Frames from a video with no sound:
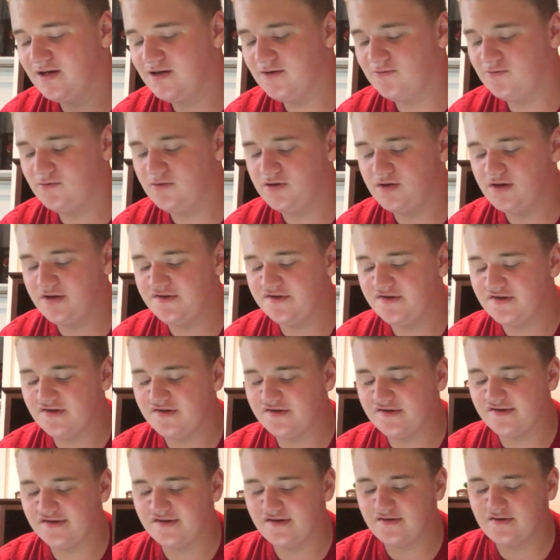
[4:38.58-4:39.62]
Well, let's
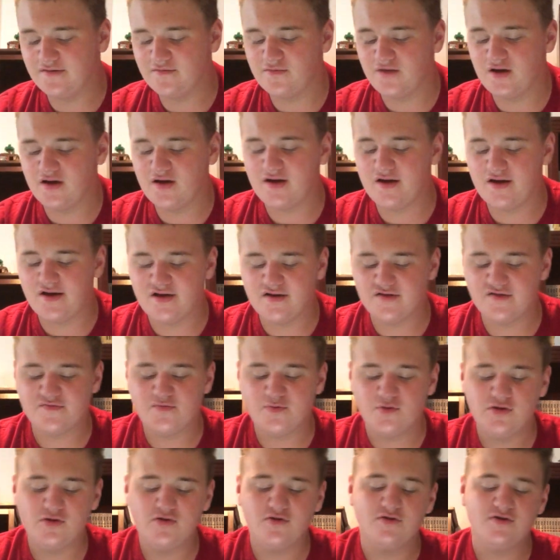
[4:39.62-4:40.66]
just,
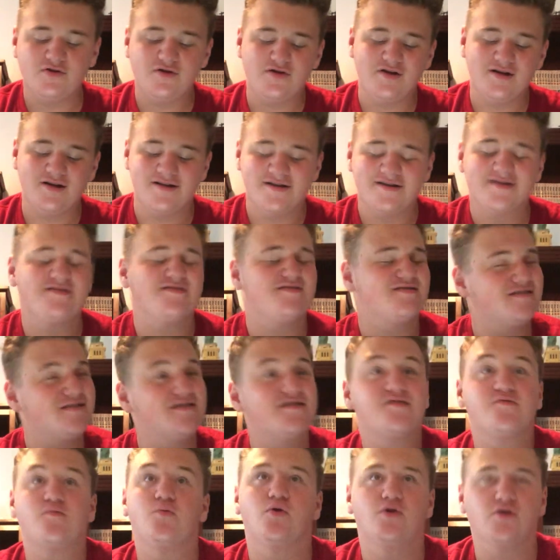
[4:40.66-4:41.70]
spoiler alert,
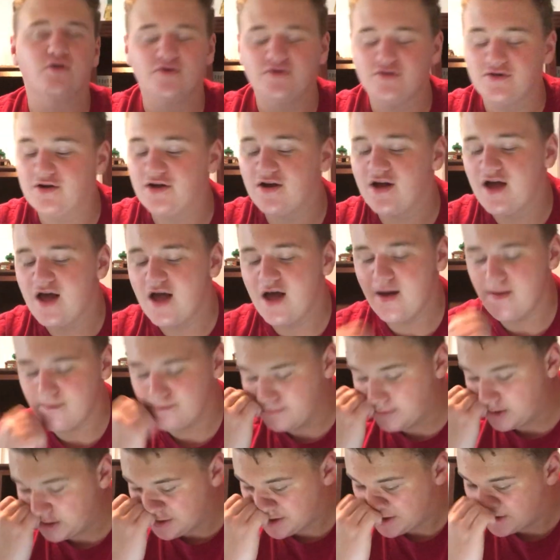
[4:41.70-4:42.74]
spoiler alert,
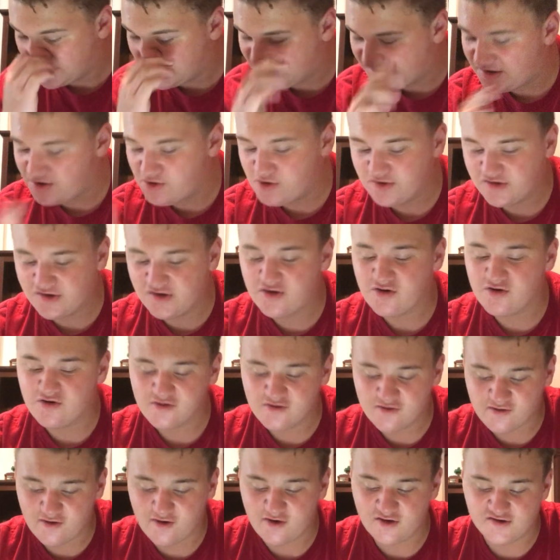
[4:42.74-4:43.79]
most of the series here
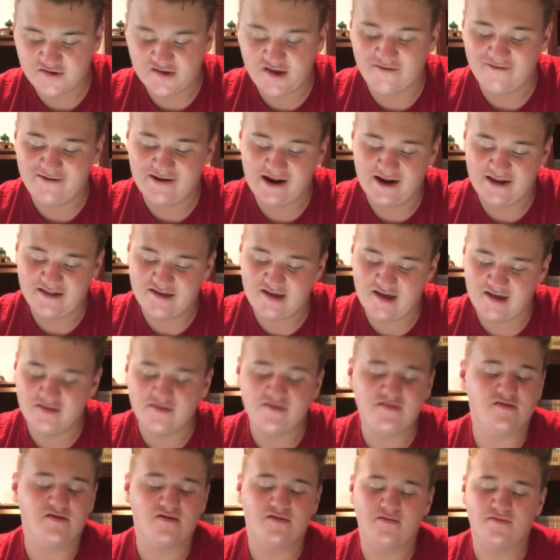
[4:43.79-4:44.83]
are 7 out of
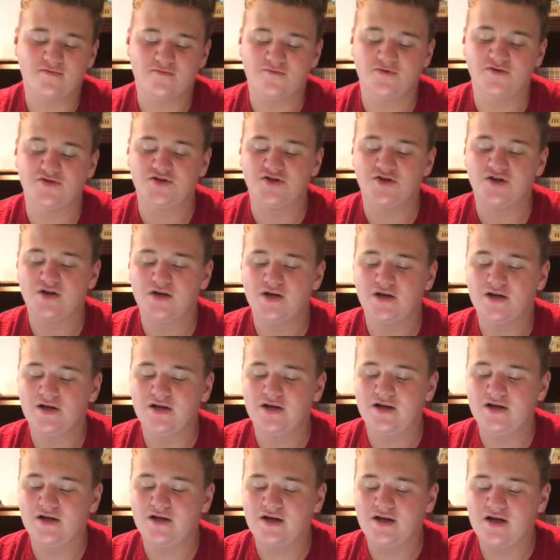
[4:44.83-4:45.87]
10s, which
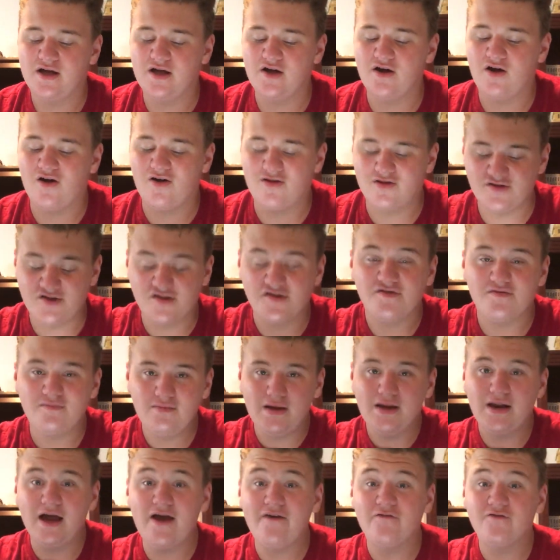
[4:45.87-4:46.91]
doesn't
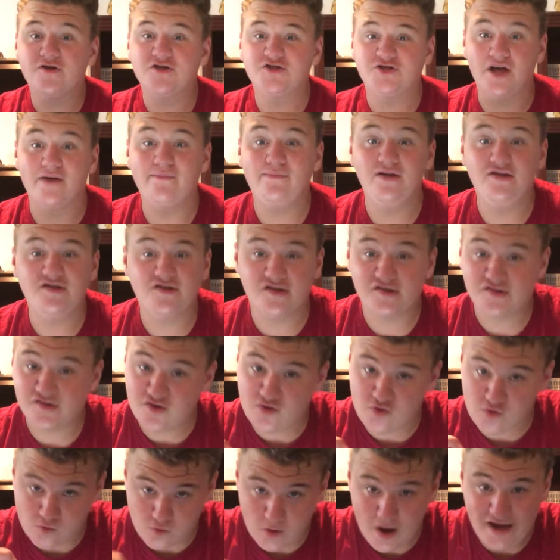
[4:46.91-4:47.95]
mean average, that means it's
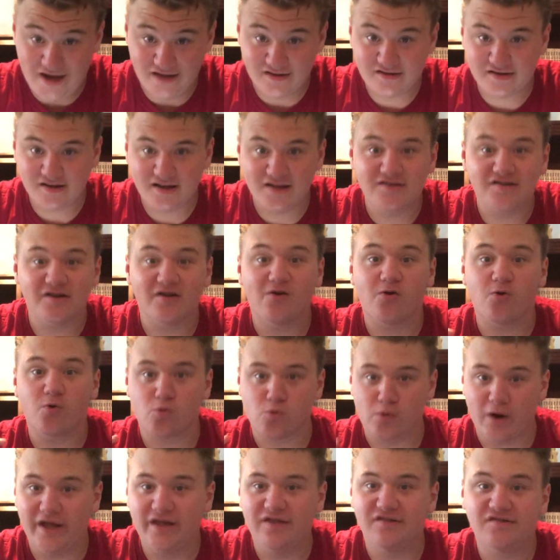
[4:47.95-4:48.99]
great. It's a
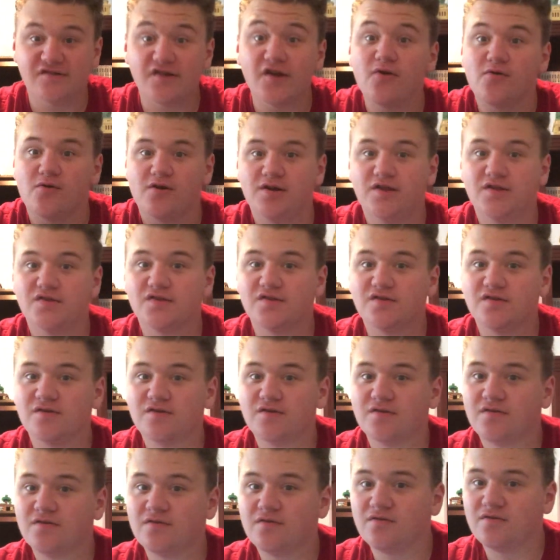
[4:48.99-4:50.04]
great series
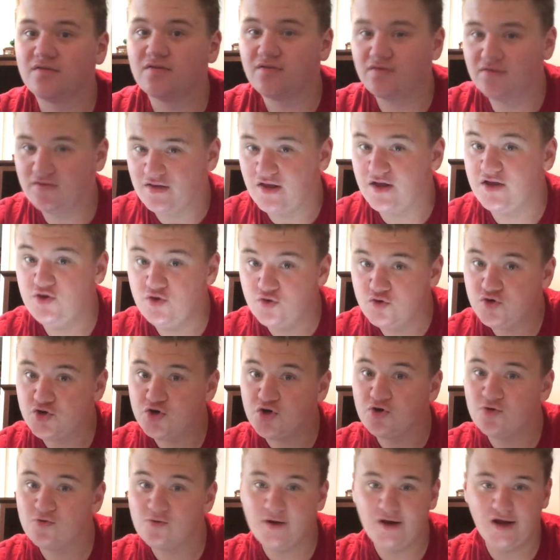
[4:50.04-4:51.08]
that you
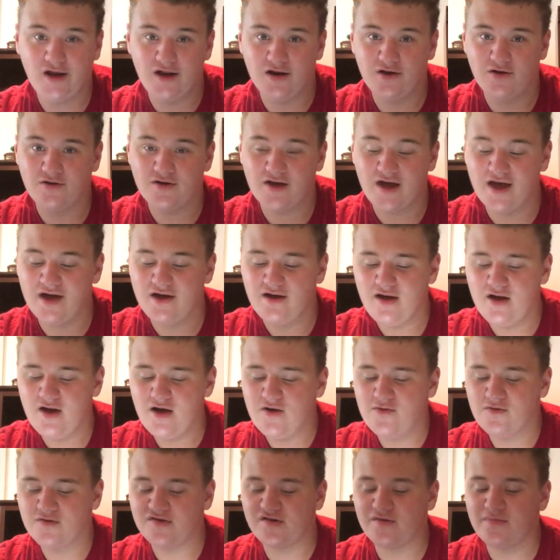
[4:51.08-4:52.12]
should read, okay?
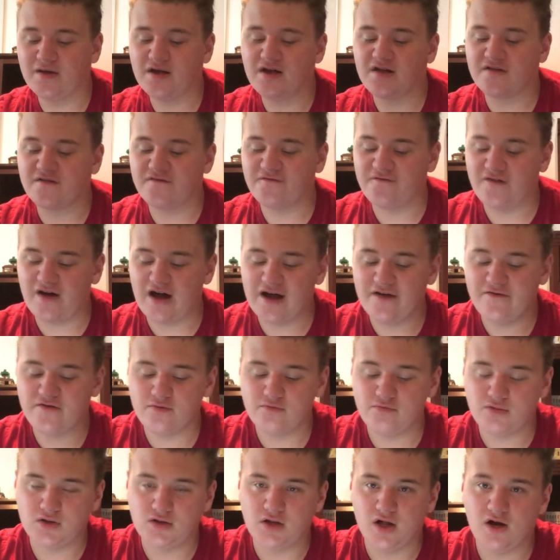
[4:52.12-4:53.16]
Something that's 5 or
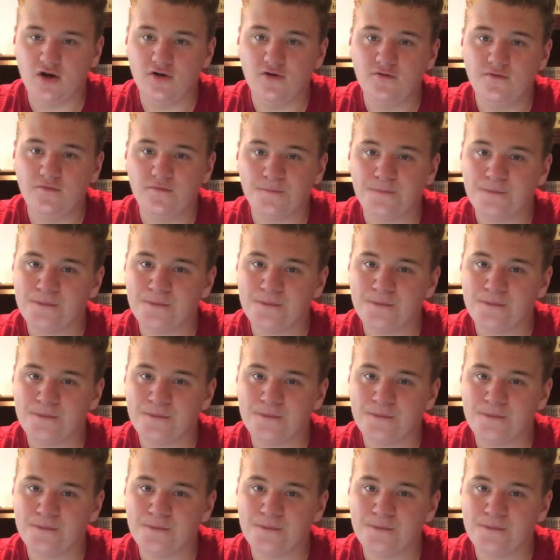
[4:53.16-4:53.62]
below,